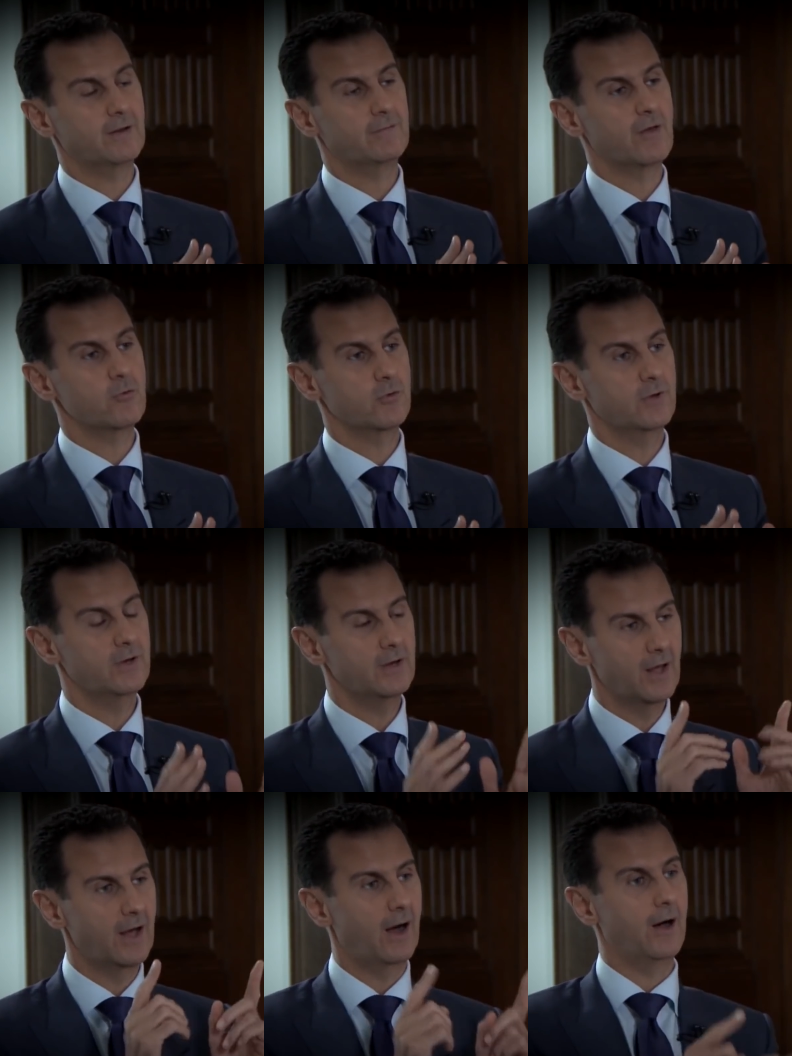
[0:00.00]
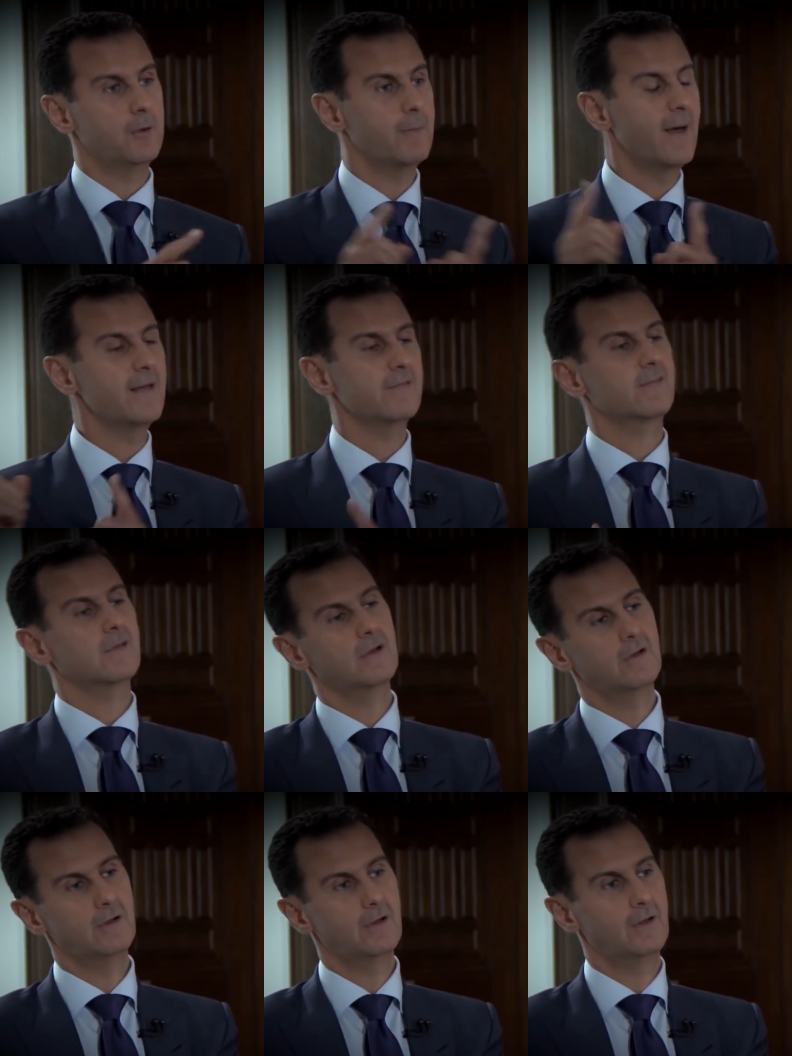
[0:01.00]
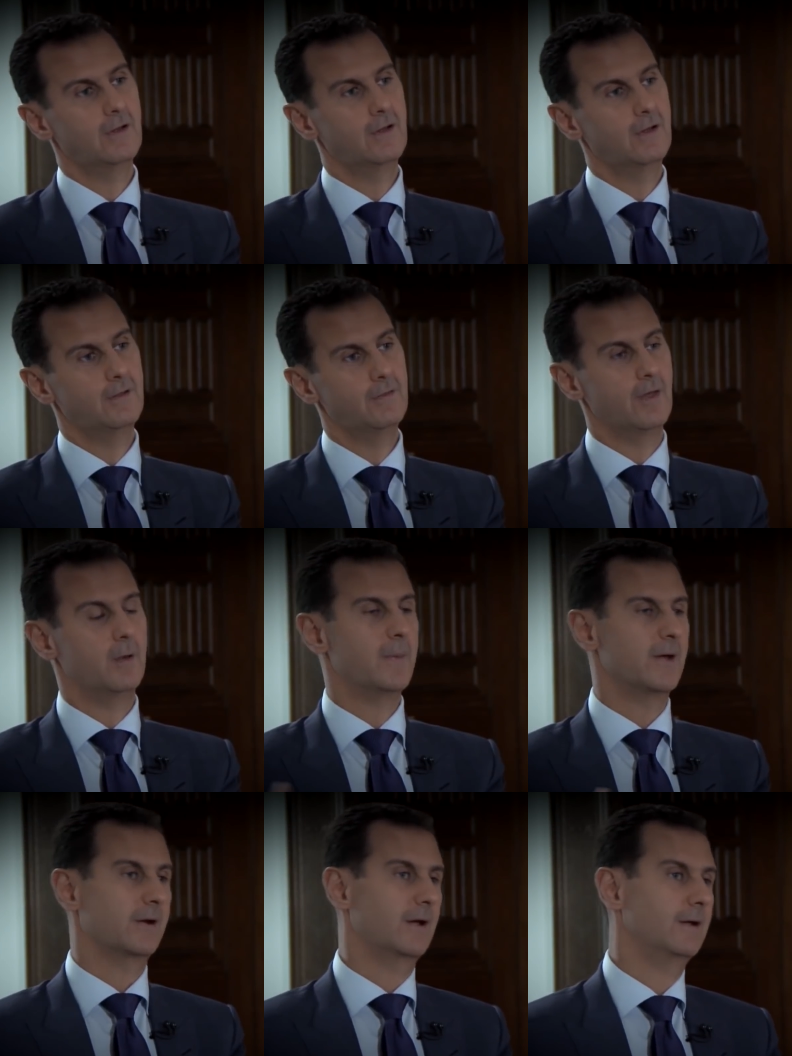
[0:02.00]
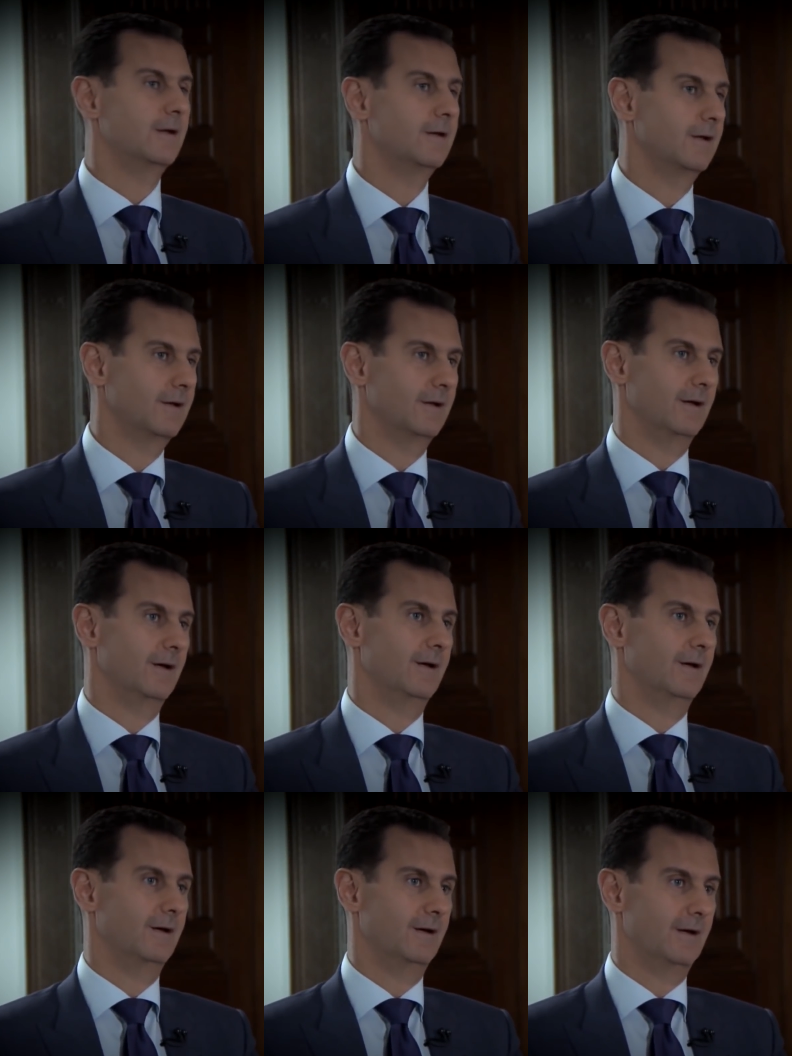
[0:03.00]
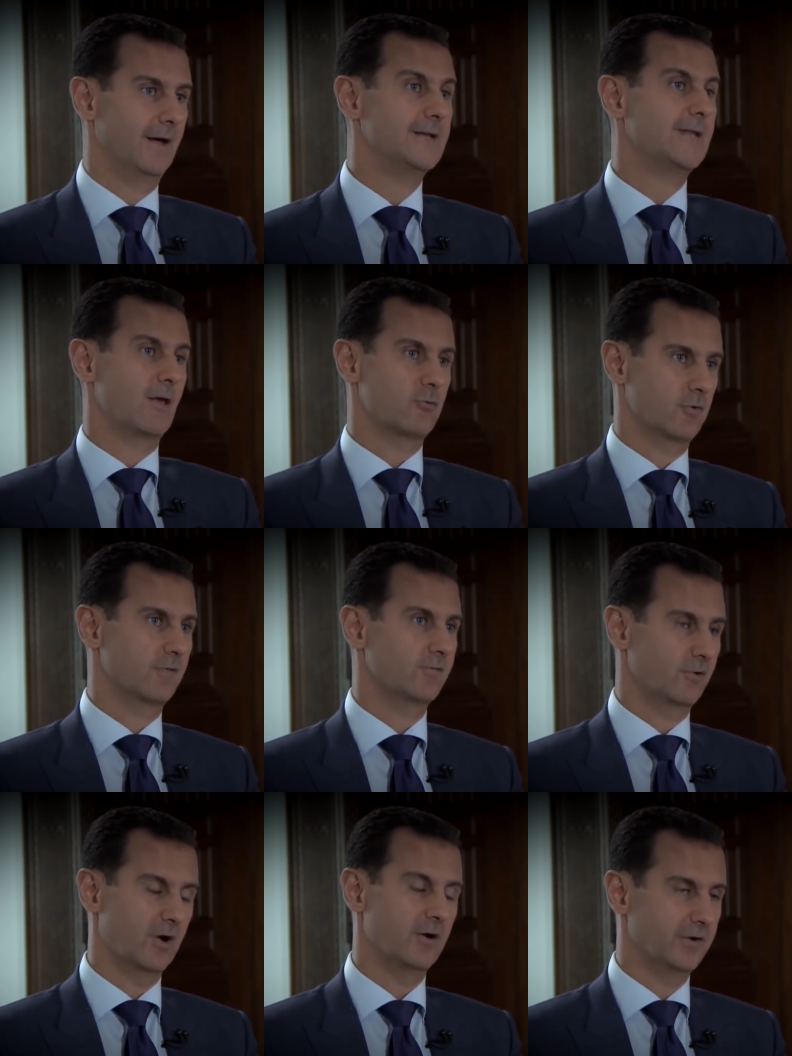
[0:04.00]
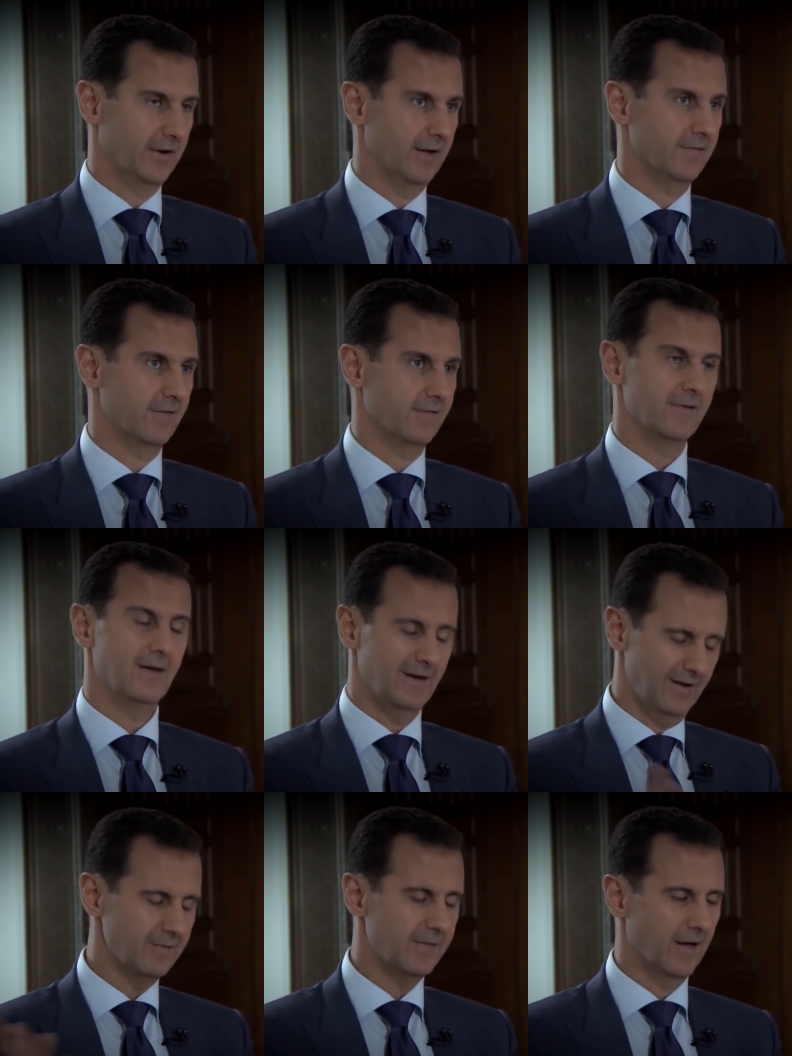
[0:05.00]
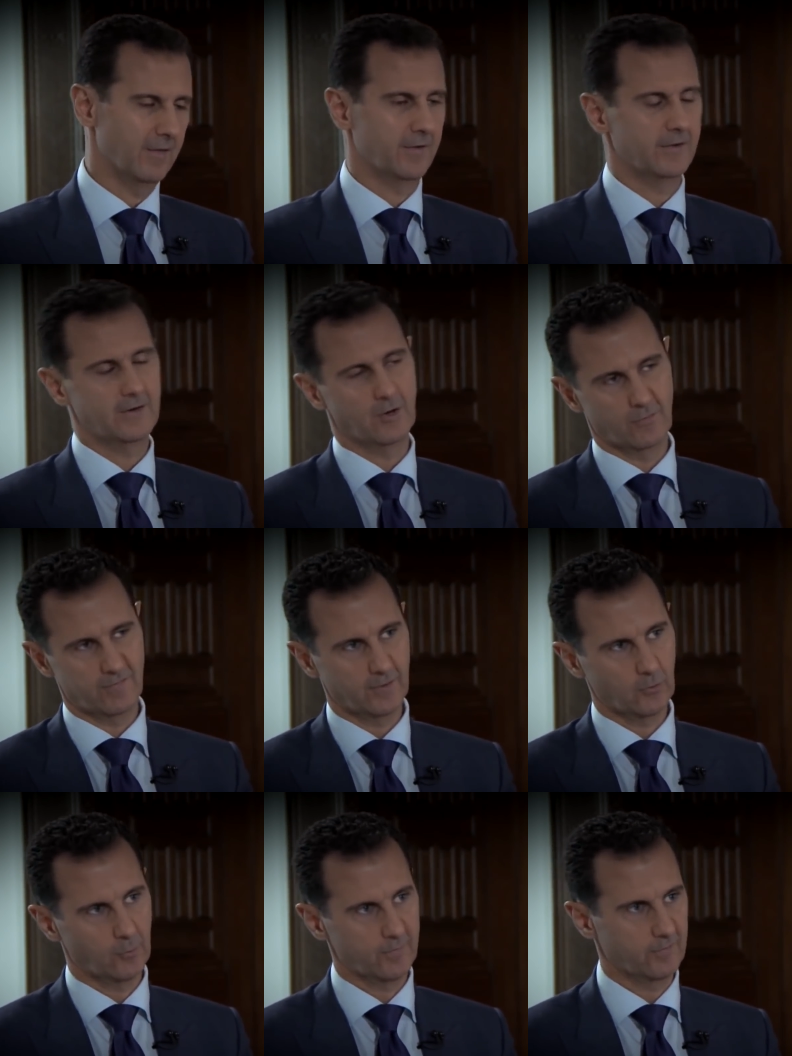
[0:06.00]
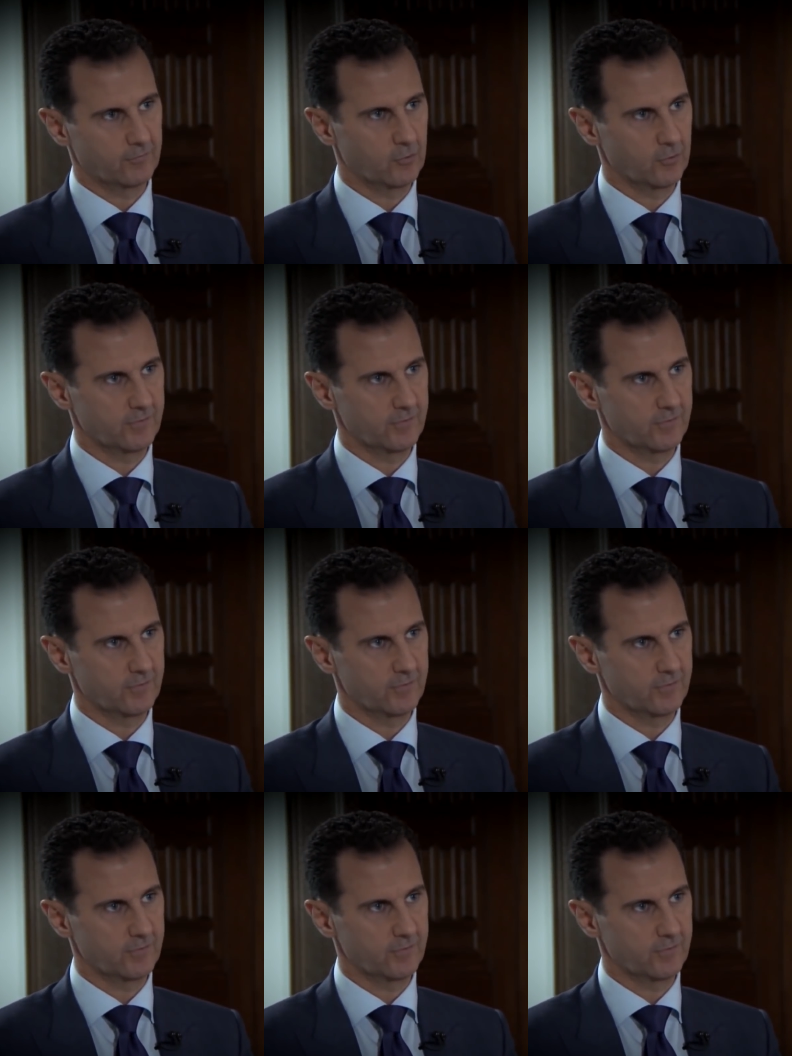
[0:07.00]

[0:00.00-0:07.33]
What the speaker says: intervention unmasked the American intentions regarding ISIS and the other terrorist groups, of